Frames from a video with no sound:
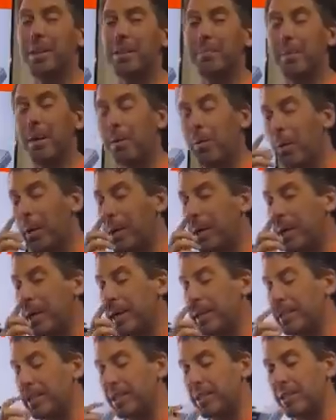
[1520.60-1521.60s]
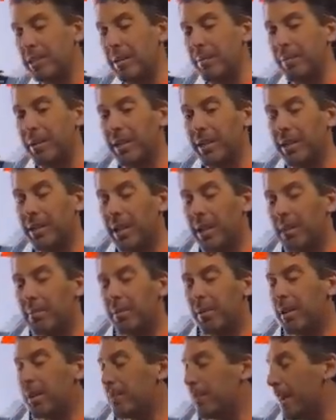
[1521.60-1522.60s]
means, but what it is something
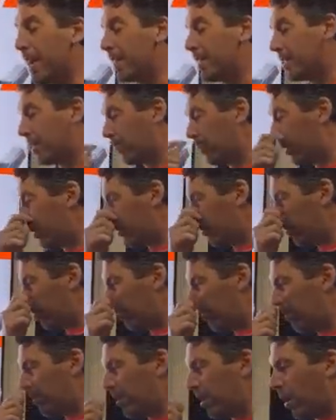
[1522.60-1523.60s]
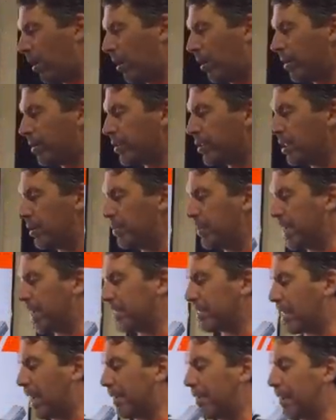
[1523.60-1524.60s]
pretty amazing. What no other
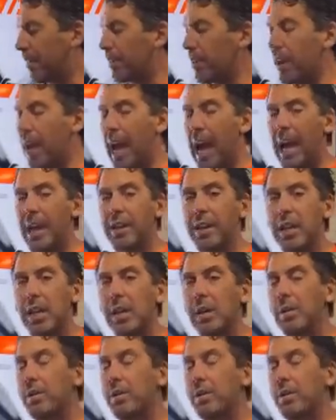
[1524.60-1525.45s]
GPS I've ever had to